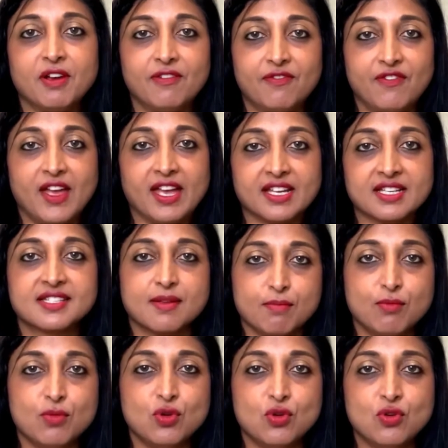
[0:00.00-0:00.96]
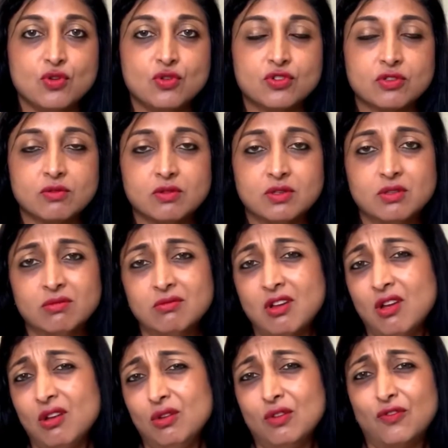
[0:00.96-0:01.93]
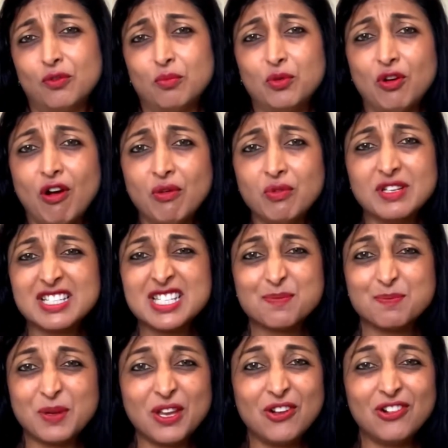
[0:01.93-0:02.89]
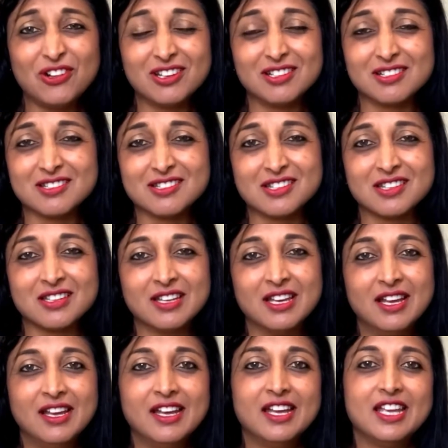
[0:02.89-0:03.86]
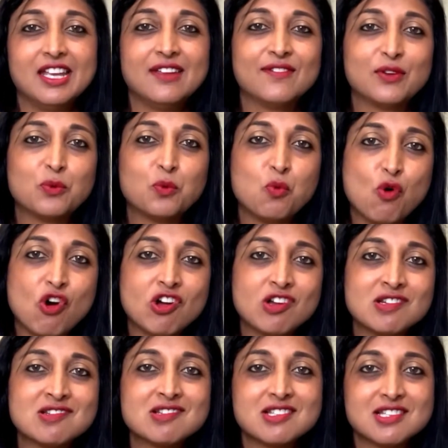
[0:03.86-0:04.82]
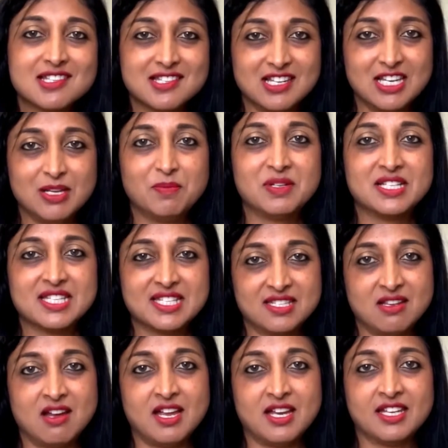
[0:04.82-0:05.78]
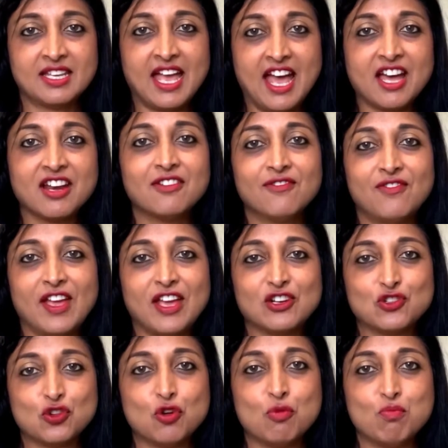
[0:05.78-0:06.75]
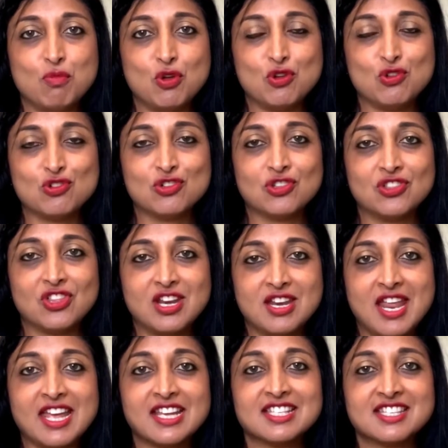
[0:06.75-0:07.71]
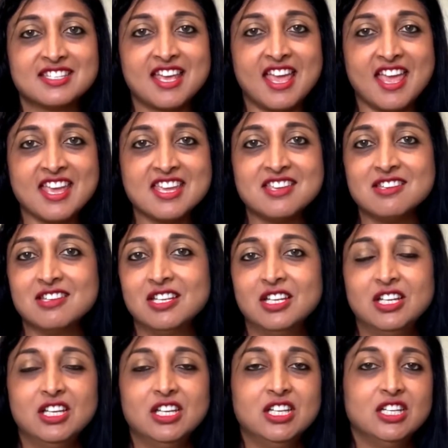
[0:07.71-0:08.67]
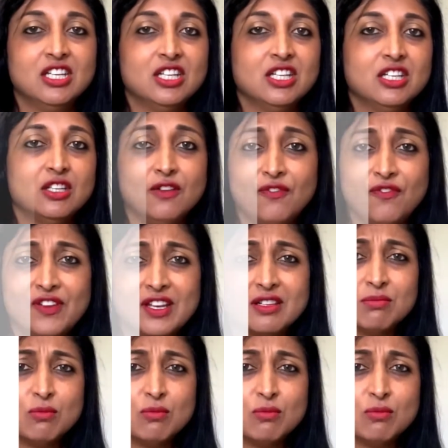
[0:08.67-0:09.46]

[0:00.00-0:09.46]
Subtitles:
affects mood. You'll know from your own experience that even 1 sleepless night can affect your mood the next day. You feel